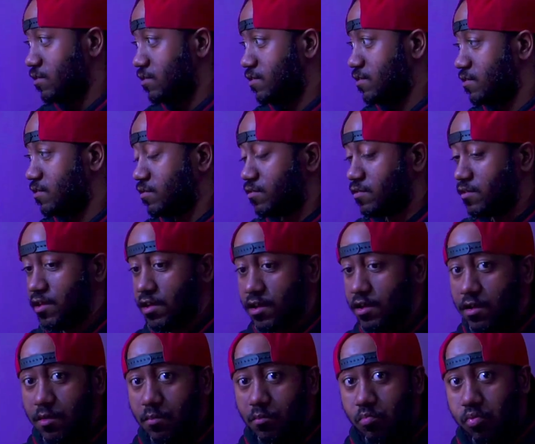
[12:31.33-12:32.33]
This is
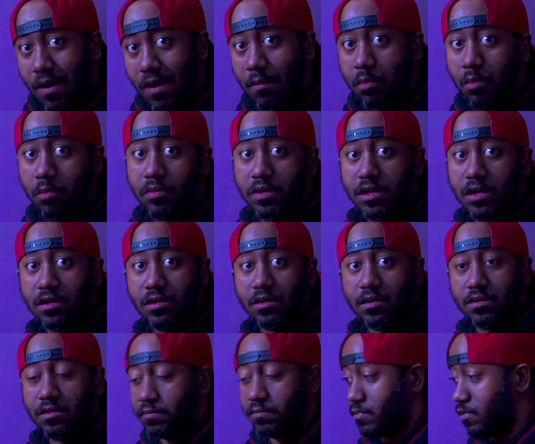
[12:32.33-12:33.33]
probably
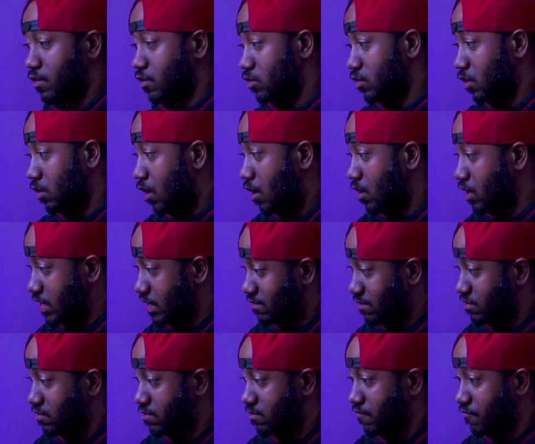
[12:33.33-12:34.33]
the
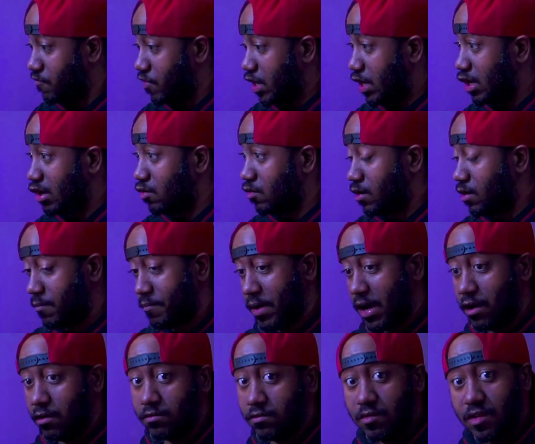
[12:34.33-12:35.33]
longest video
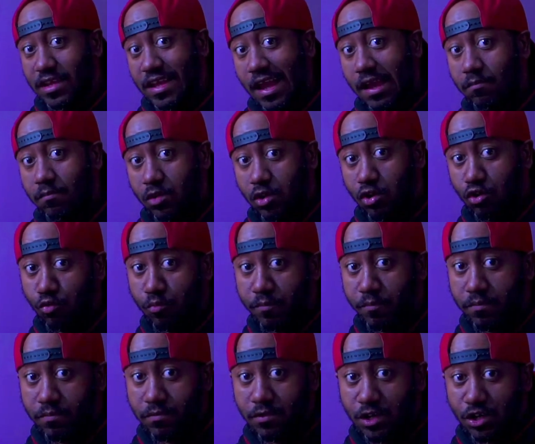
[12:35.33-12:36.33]
about GameCube
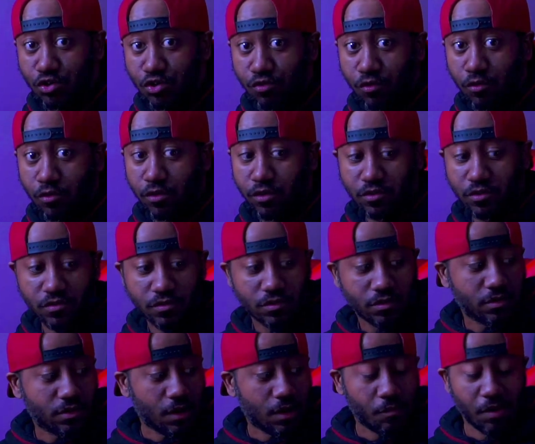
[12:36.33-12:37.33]
controllers,
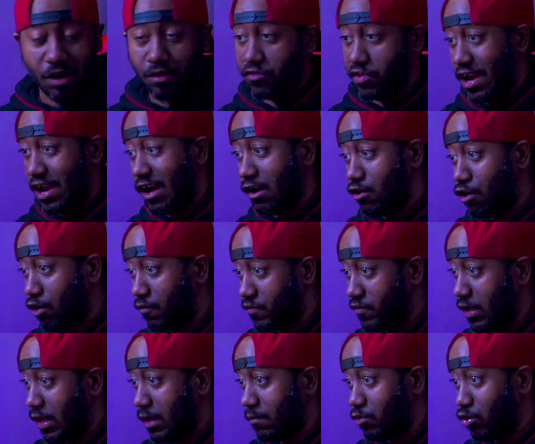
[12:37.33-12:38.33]
about
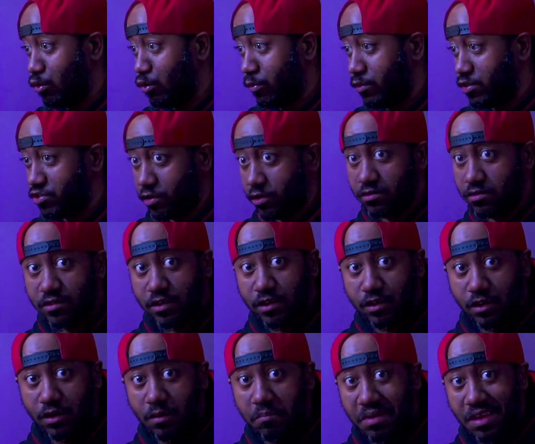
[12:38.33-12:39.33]
knockoff GameCube controllers that
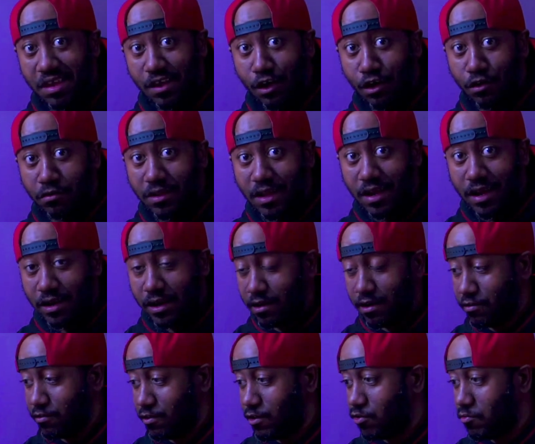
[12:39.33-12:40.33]
are going to be online.
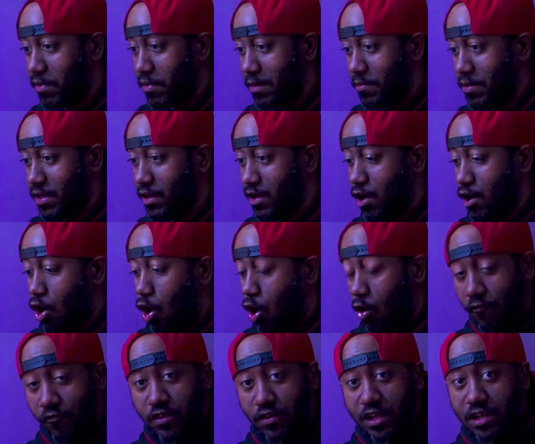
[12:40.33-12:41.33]
I don't know, maybe,
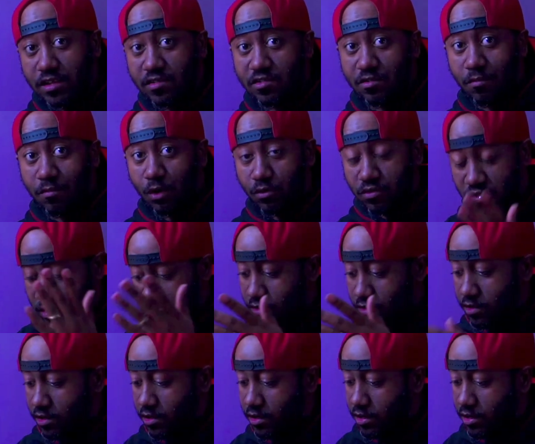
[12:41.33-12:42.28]
hopefully it's the most